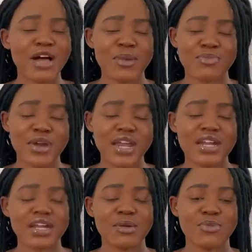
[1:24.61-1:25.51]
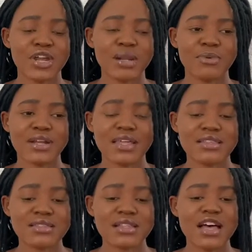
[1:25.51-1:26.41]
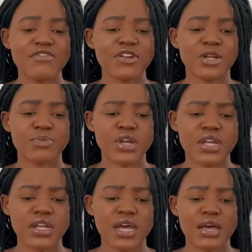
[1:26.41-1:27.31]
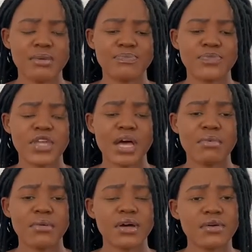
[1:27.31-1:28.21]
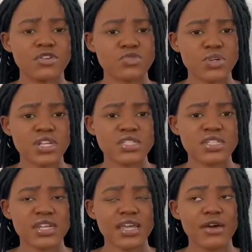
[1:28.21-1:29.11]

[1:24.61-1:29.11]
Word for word: I prayed and I prayed about other stuff and I prayed um, about what I was reading today.